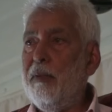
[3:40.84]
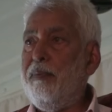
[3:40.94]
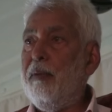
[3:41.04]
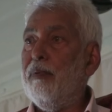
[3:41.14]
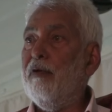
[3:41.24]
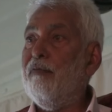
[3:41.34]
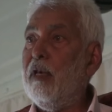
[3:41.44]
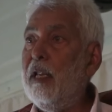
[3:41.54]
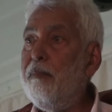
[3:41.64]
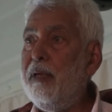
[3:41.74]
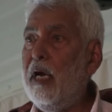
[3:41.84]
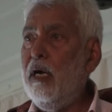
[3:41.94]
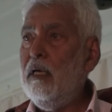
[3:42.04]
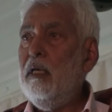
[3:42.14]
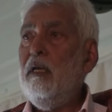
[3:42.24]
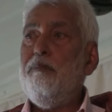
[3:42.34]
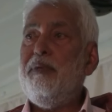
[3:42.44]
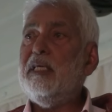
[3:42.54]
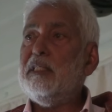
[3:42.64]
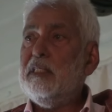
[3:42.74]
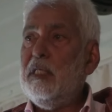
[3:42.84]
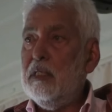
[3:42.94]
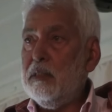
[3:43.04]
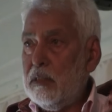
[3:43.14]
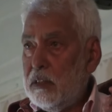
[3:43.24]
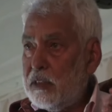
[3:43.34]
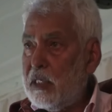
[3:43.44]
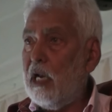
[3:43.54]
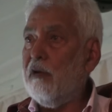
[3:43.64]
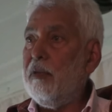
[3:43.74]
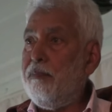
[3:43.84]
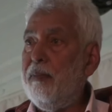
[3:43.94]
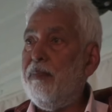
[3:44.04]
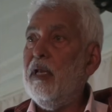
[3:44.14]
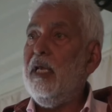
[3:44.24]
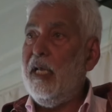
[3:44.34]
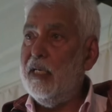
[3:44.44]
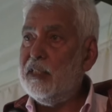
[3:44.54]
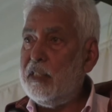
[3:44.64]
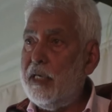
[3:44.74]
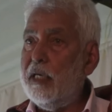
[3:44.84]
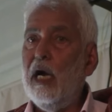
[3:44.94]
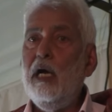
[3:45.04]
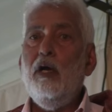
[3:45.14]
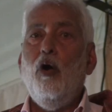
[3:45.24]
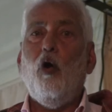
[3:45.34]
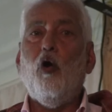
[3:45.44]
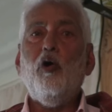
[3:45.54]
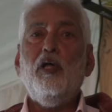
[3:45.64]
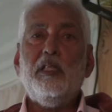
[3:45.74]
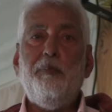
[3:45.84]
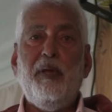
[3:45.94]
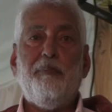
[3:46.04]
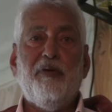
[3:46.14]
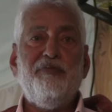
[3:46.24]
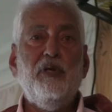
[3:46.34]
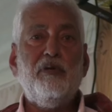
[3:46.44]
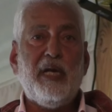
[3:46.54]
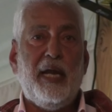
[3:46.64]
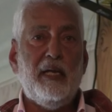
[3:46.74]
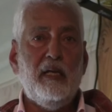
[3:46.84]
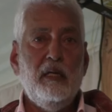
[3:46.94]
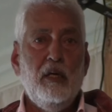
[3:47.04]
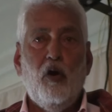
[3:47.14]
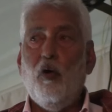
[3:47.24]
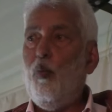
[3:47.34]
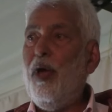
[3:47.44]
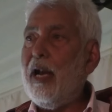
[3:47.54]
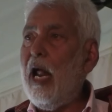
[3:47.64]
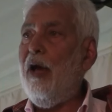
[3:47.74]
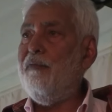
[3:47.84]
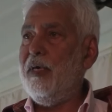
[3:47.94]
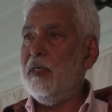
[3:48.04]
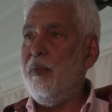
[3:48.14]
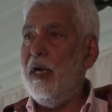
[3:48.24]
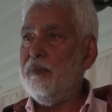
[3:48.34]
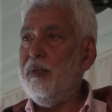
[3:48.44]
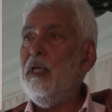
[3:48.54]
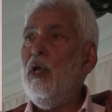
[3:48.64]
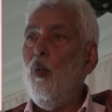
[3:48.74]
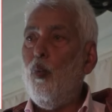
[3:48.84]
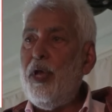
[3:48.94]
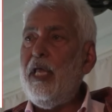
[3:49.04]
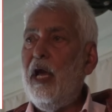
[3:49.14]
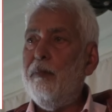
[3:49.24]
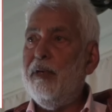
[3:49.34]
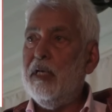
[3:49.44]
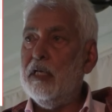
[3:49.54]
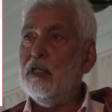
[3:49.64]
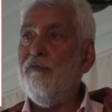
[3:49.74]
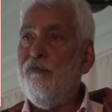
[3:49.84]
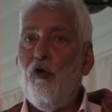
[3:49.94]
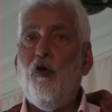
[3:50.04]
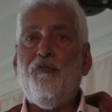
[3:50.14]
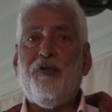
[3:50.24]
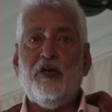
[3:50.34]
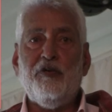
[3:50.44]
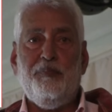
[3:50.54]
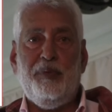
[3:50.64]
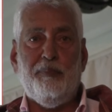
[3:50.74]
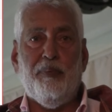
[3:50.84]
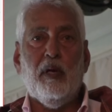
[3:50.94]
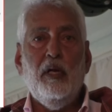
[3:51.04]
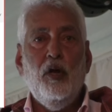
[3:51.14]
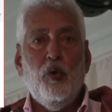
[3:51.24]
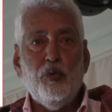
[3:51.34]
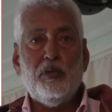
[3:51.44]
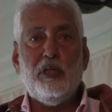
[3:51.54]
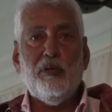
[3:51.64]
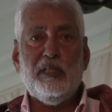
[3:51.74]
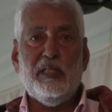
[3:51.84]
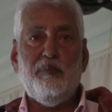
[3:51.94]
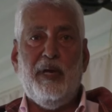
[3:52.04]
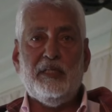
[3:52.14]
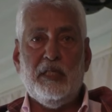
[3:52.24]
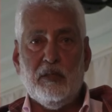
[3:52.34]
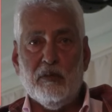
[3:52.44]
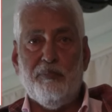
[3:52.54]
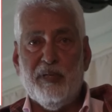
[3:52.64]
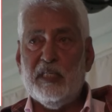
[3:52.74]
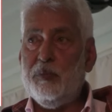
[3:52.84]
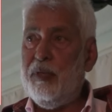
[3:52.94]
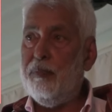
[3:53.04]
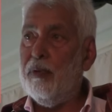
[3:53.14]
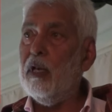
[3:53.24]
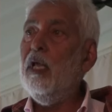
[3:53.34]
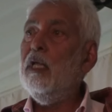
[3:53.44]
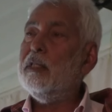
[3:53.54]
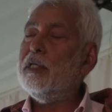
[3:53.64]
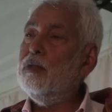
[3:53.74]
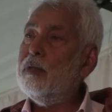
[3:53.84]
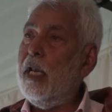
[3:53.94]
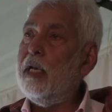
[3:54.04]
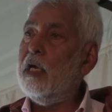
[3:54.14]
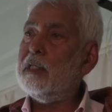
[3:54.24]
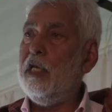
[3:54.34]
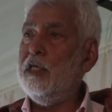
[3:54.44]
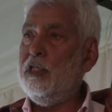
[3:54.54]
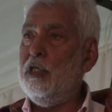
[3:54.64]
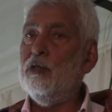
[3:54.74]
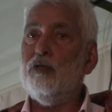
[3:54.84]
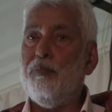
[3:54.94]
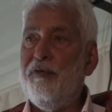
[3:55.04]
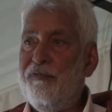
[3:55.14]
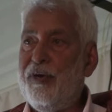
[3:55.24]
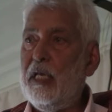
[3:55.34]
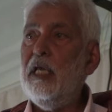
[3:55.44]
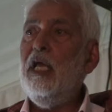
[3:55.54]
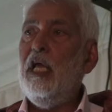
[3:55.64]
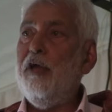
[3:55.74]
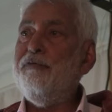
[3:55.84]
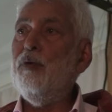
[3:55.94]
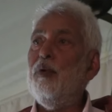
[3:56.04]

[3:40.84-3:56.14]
of the people of Libya, be it the, the struggle of the people in Syria or the people of Ukraine or wherever it might be, we have been in the forefront of people who took this message to the British people that you cannot continue to be free if